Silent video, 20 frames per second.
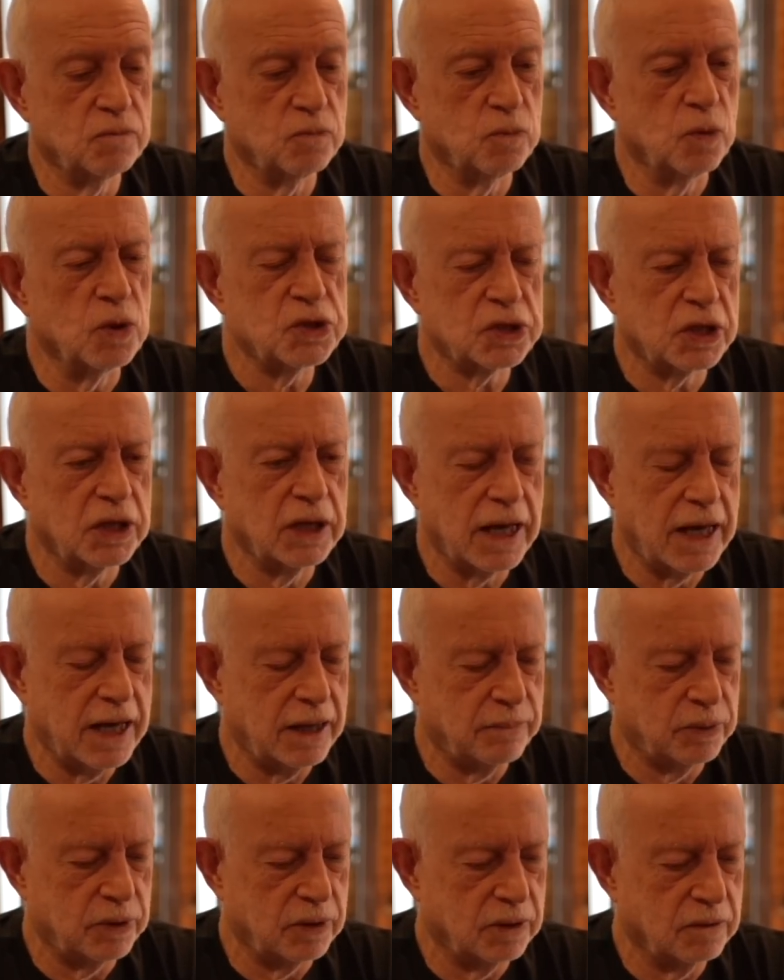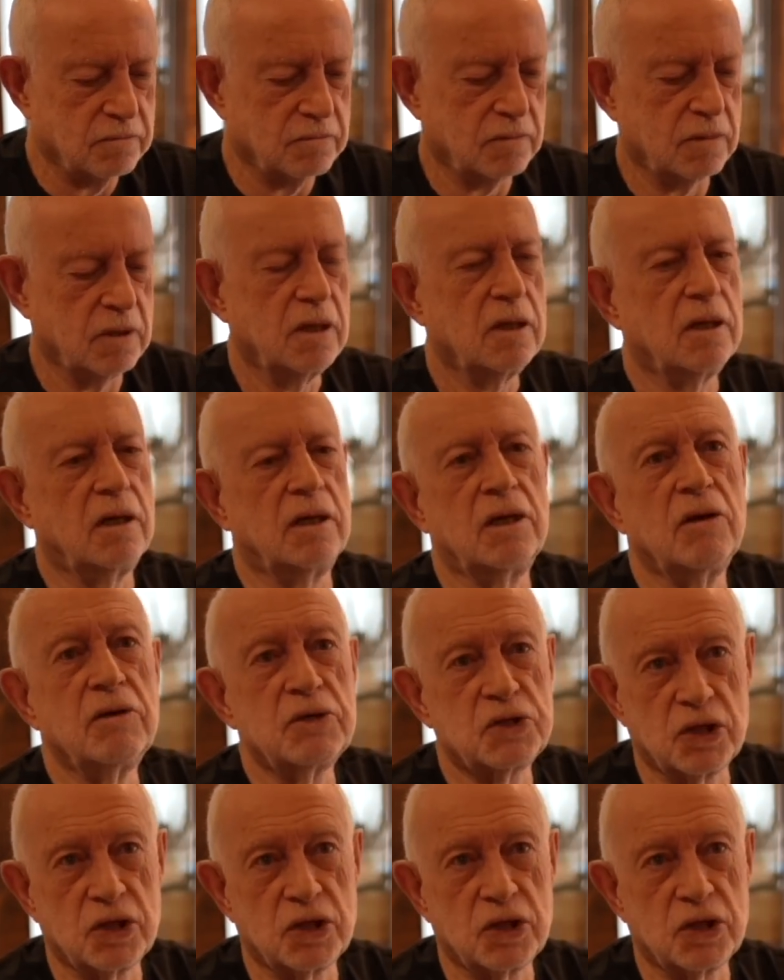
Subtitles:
what's going to happen? I know it's